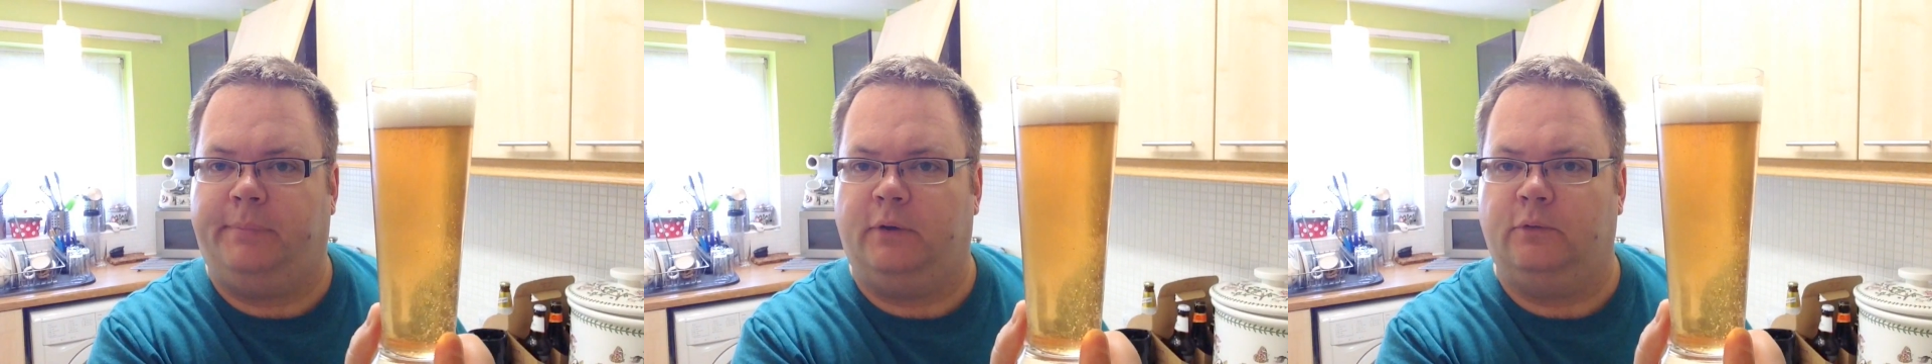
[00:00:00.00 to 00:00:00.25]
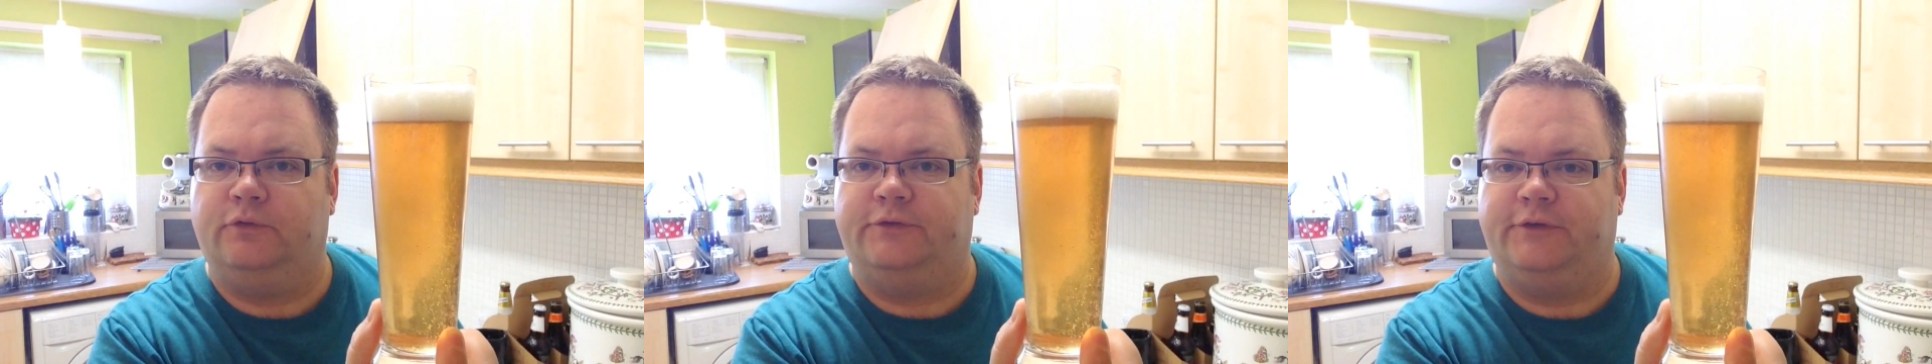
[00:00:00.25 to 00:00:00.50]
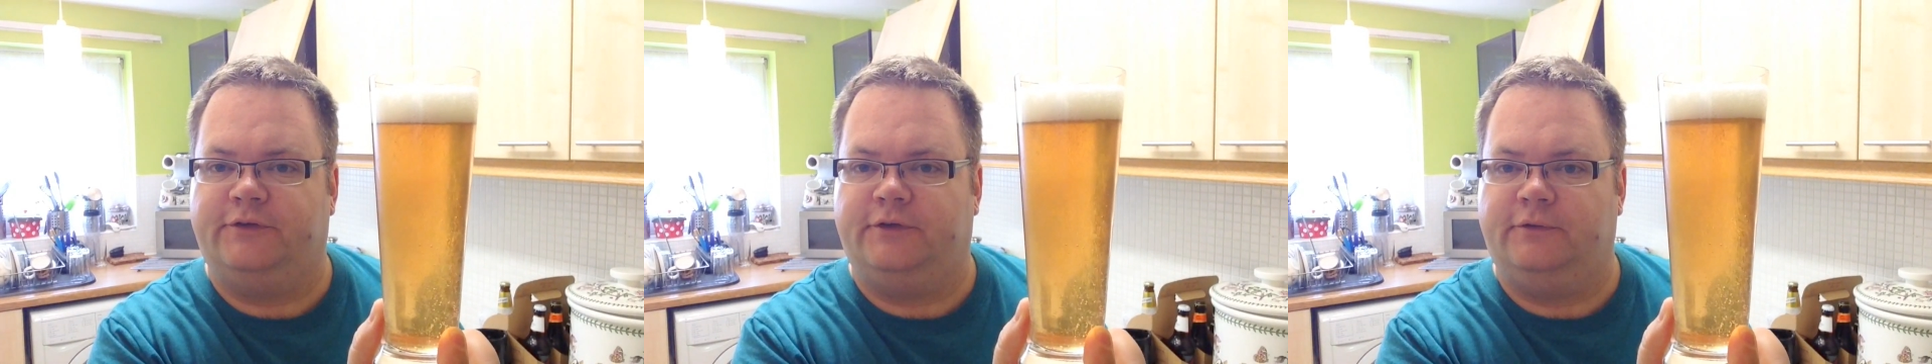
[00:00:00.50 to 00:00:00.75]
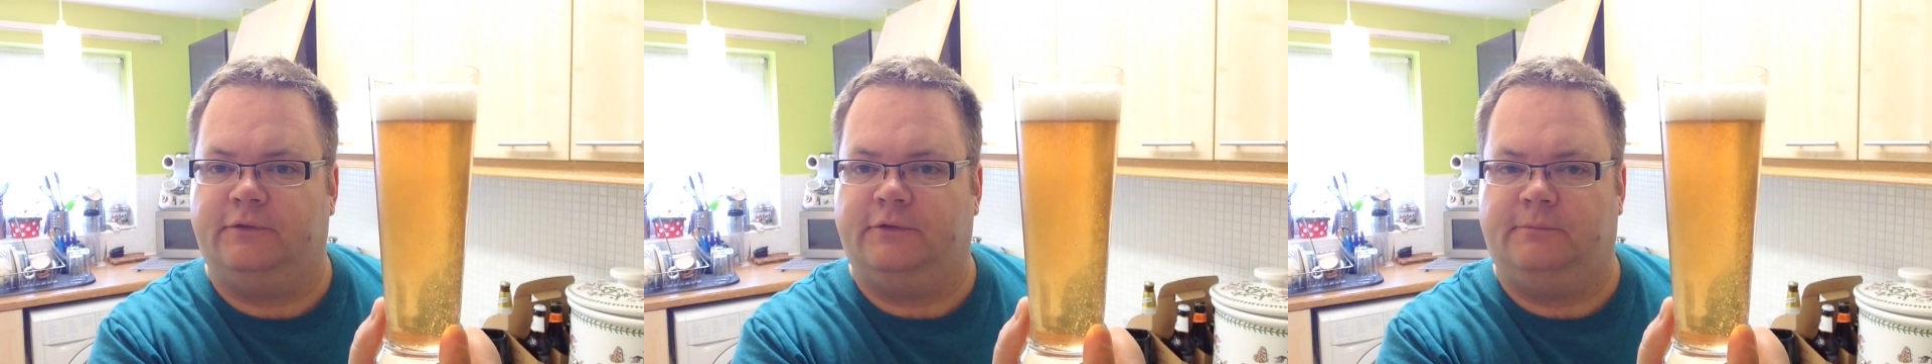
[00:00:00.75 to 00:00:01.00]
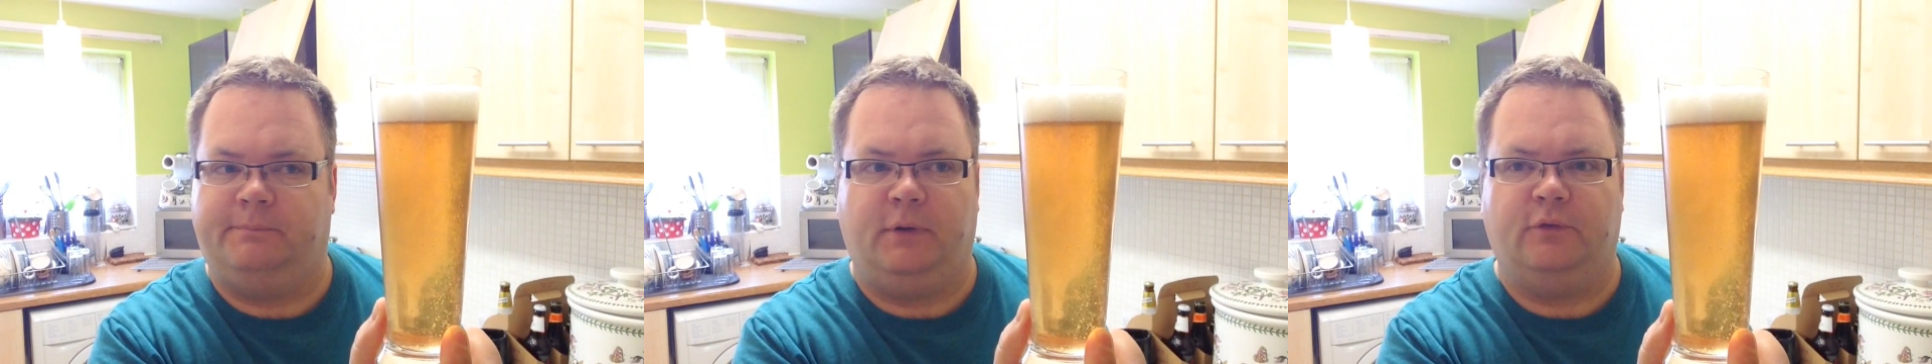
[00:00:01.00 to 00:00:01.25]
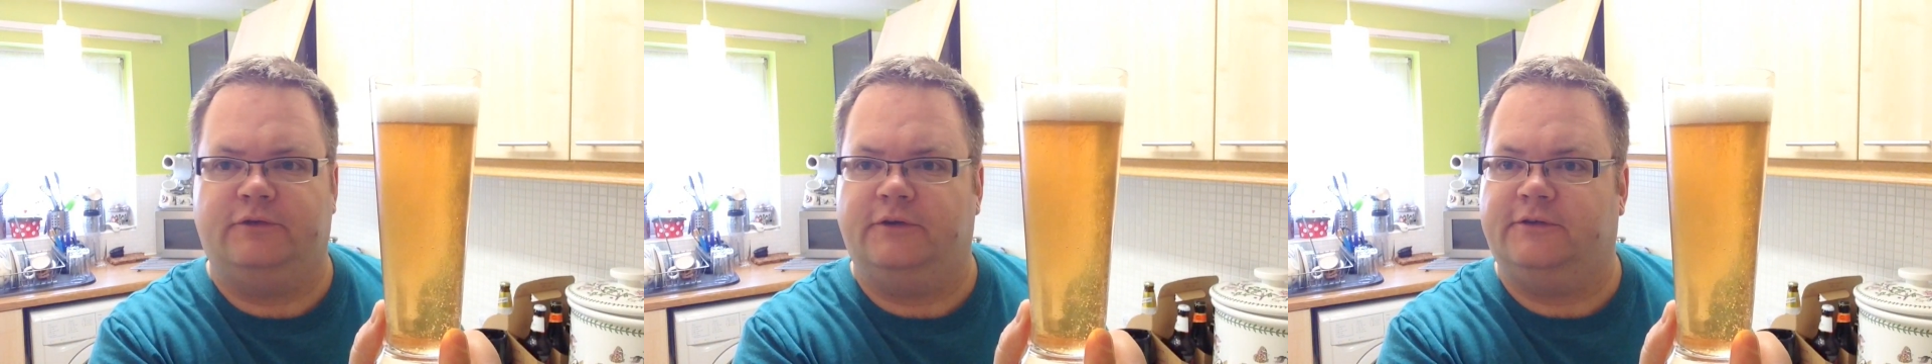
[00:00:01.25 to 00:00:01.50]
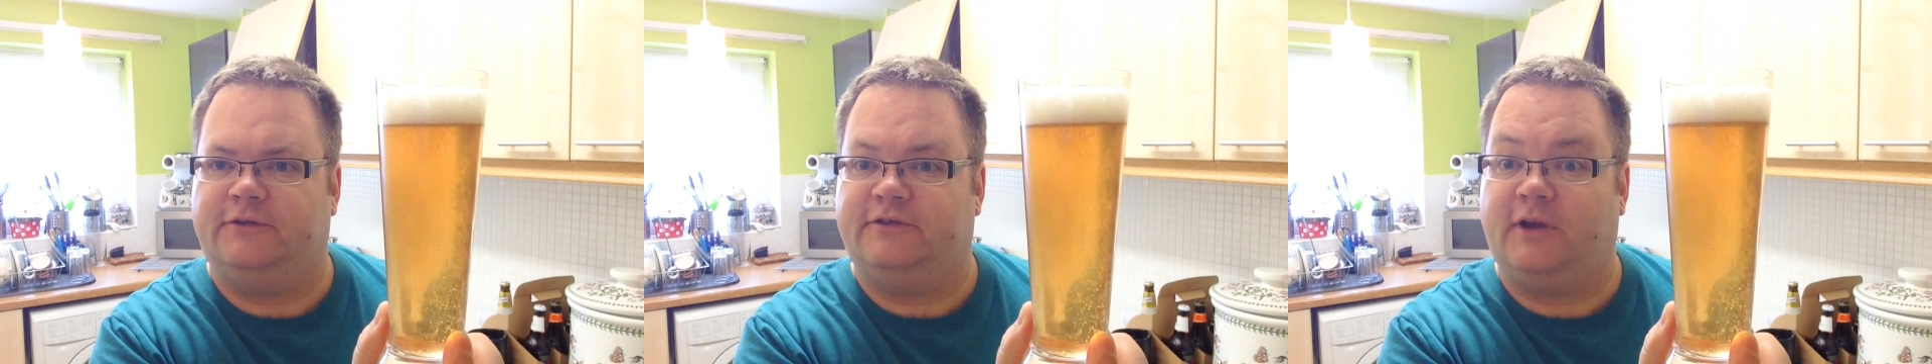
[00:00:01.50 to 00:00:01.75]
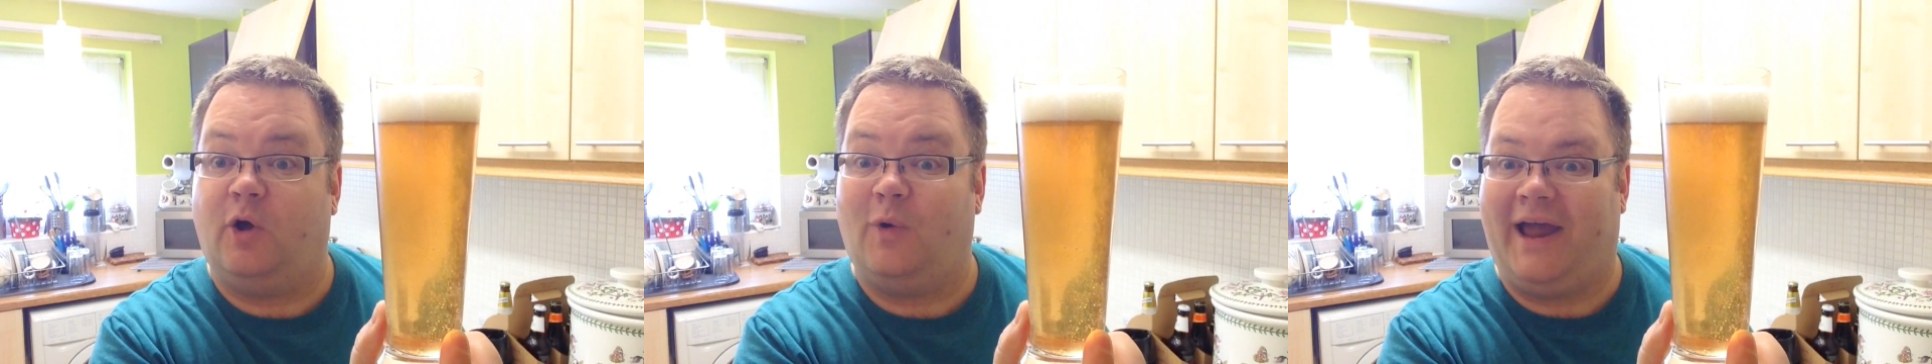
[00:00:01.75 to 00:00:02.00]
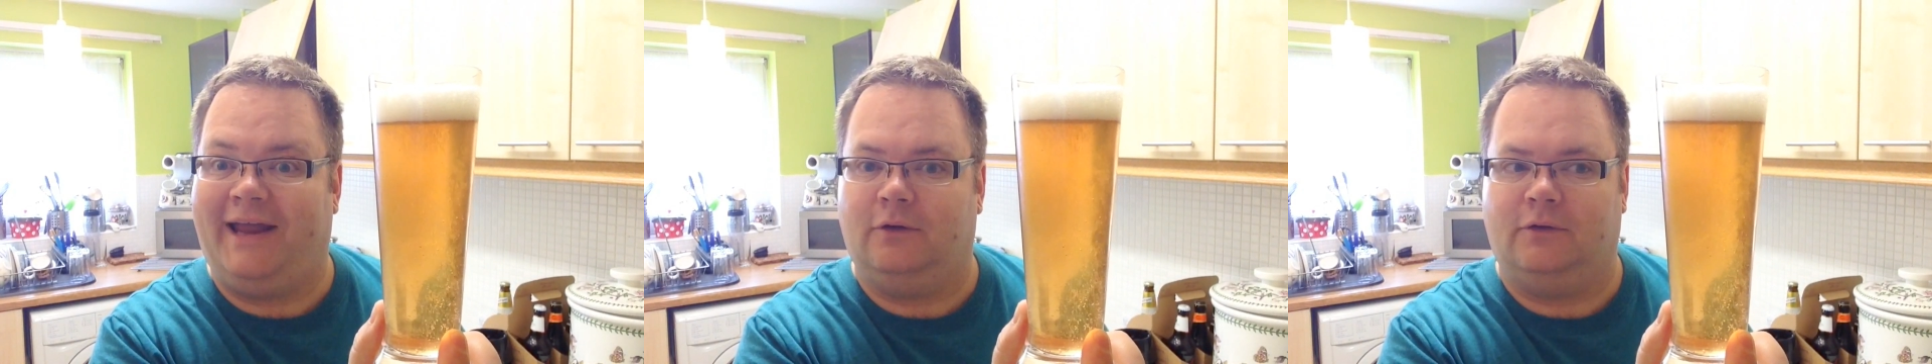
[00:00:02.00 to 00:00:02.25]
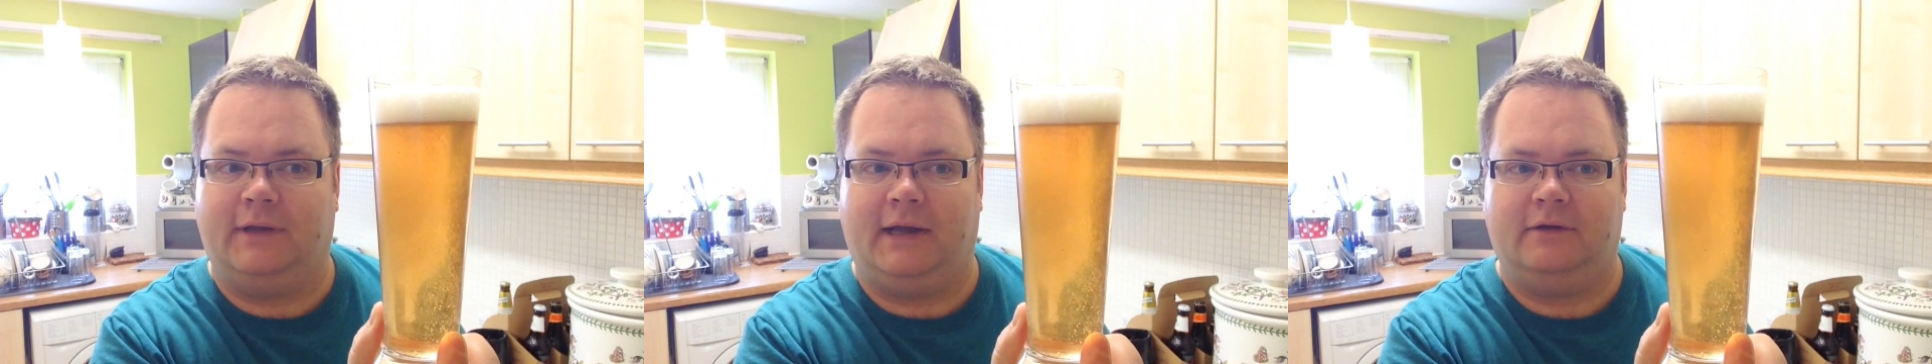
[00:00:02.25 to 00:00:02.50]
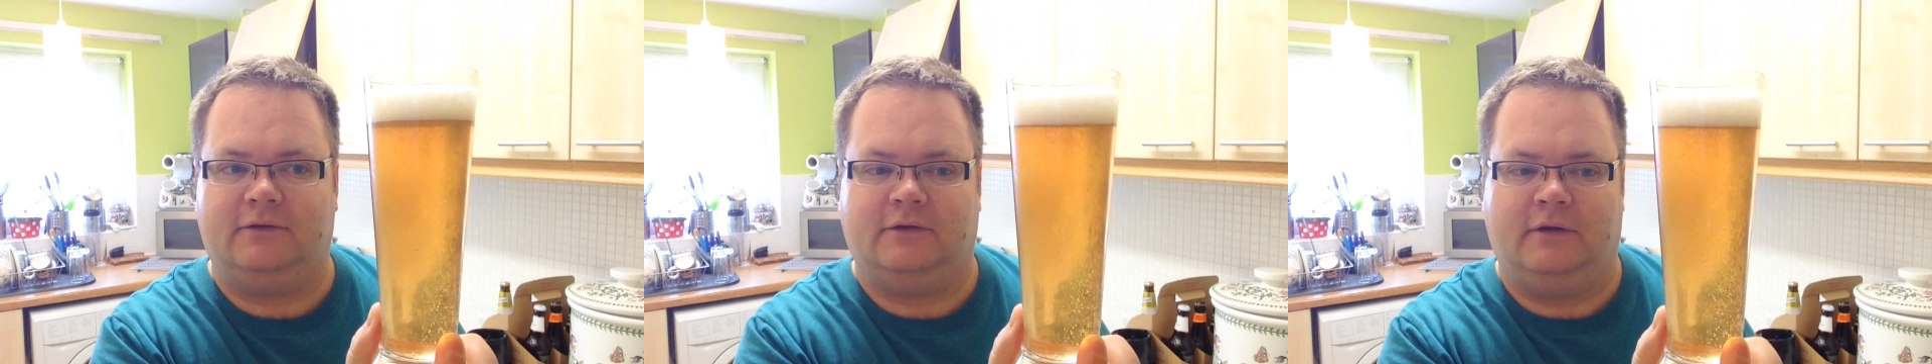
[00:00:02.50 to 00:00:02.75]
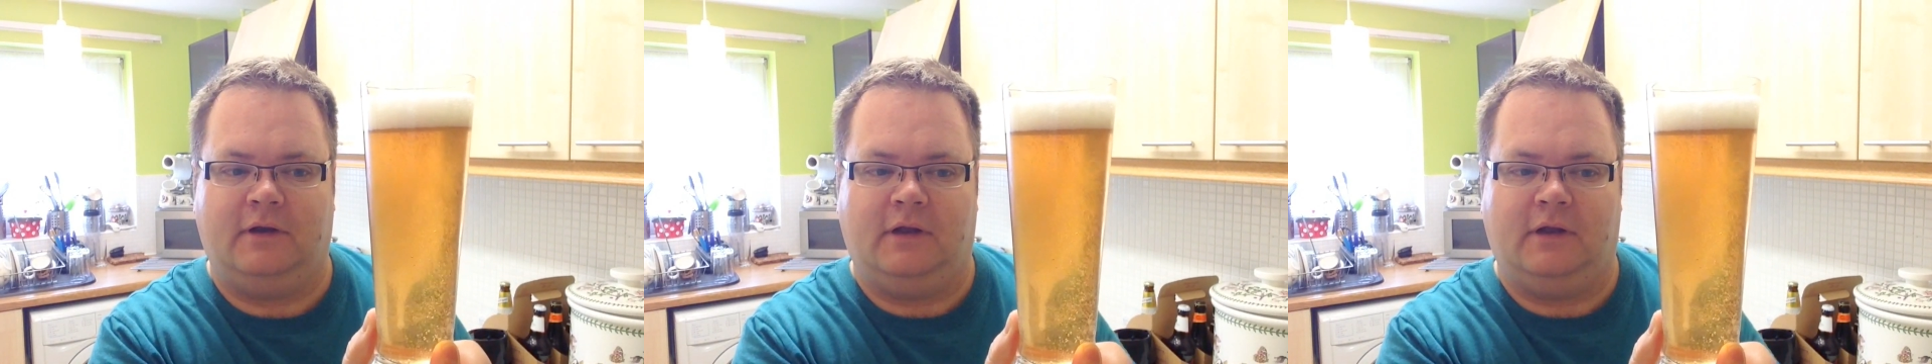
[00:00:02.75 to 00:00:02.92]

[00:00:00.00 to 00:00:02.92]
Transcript: Pilsner style head on that.